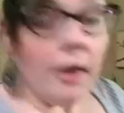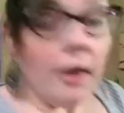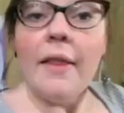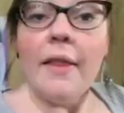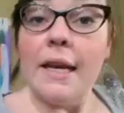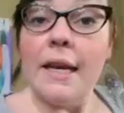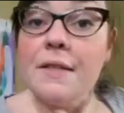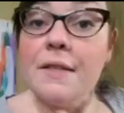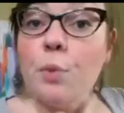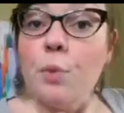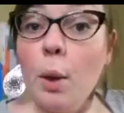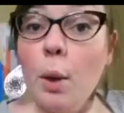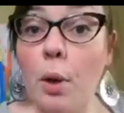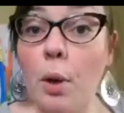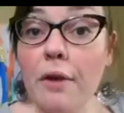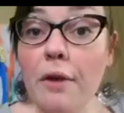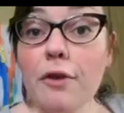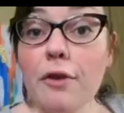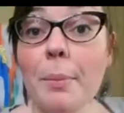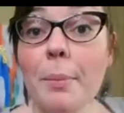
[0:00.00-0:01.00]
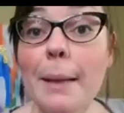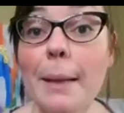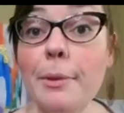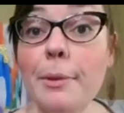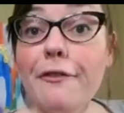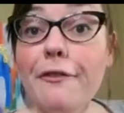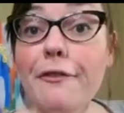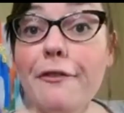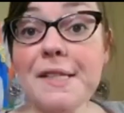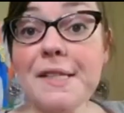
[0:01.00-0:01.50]
That is where one of your
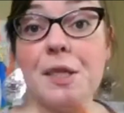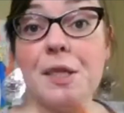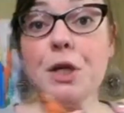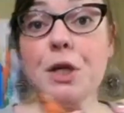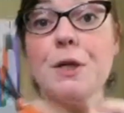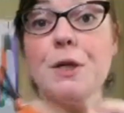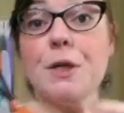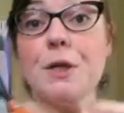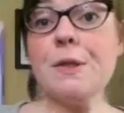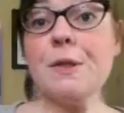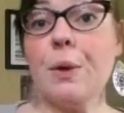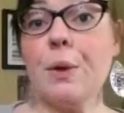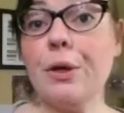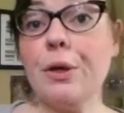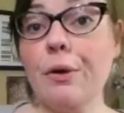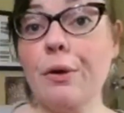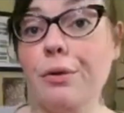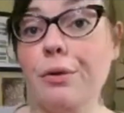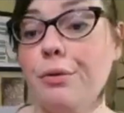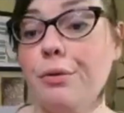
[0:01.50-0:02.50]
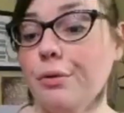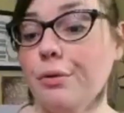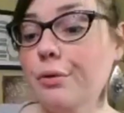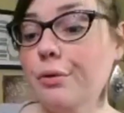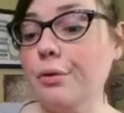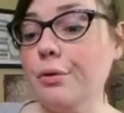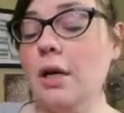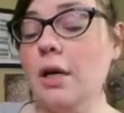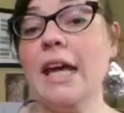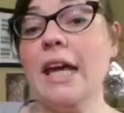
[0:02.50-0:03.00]
paper fasteners is going to go
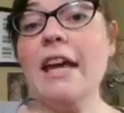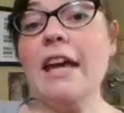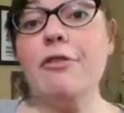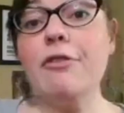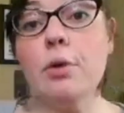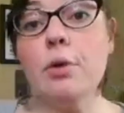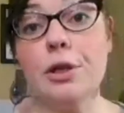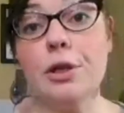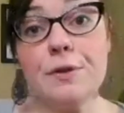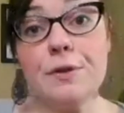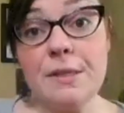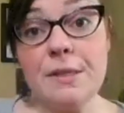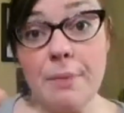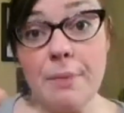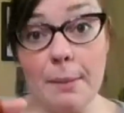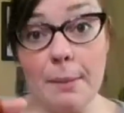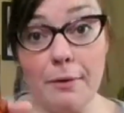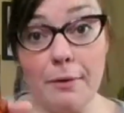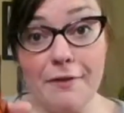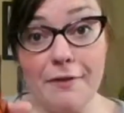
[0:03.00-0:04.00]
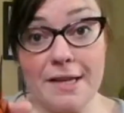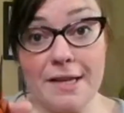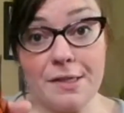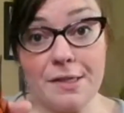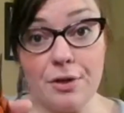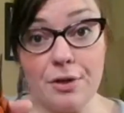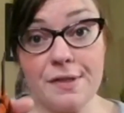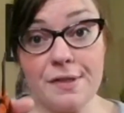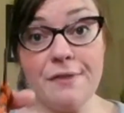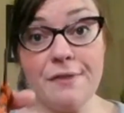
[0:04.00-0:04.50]
through if you are using paper
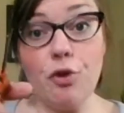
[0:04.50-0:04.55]
fasteners.